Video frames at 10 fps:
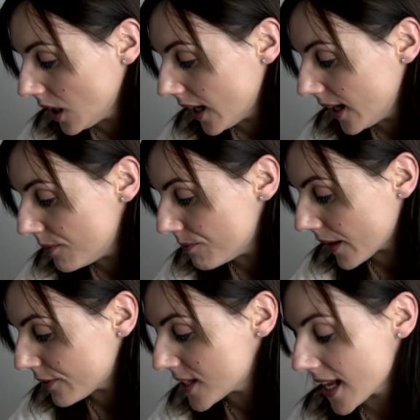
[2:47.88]

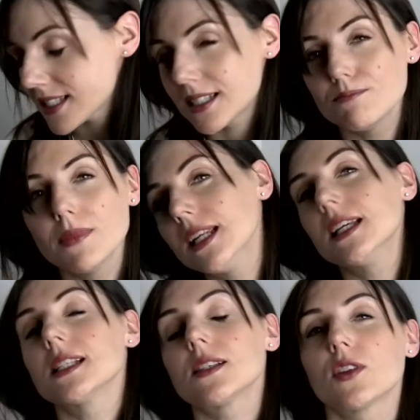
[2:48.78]
I've tested
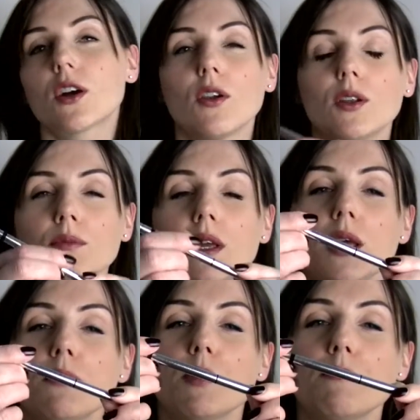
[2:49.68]
millions of the column,
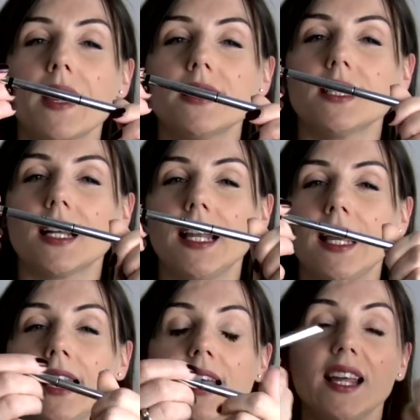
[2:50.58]
but
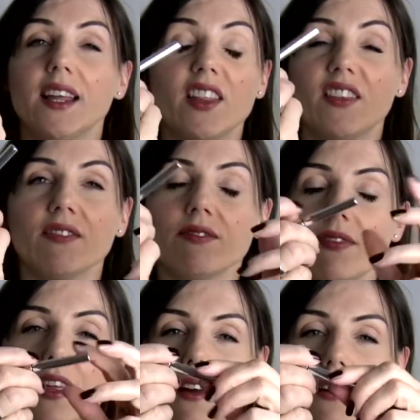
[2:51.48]
basically
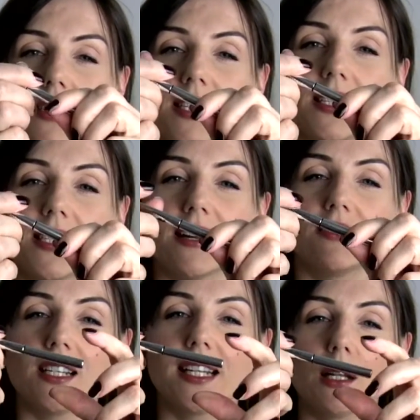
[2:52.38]
they sound
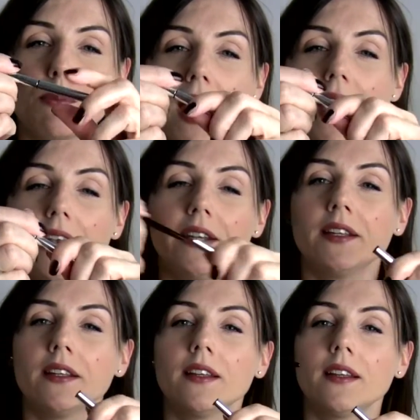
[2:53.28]
a little pen
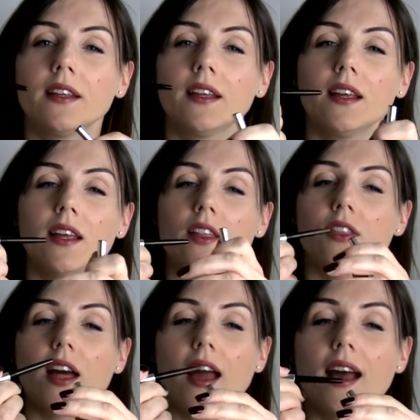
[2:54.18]

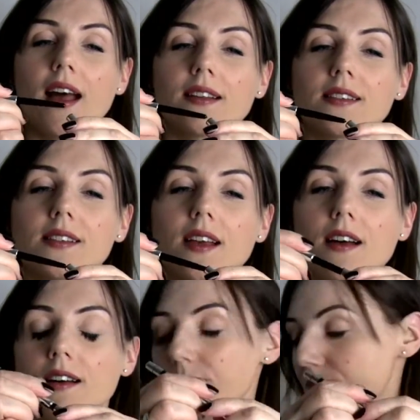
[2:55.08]
that has
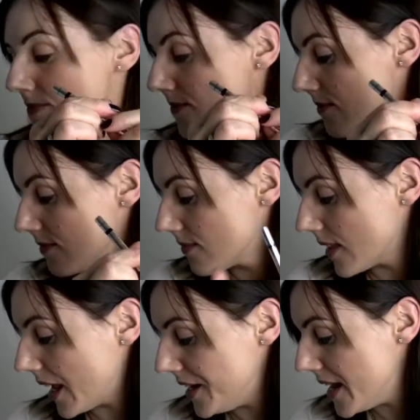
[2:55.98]

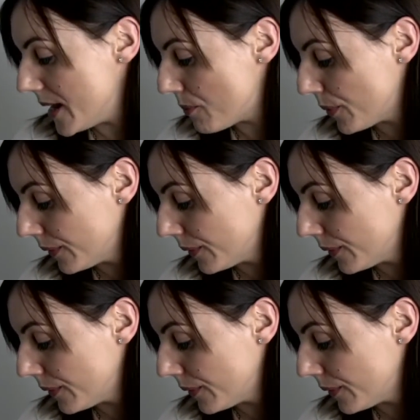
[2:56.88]
a nib,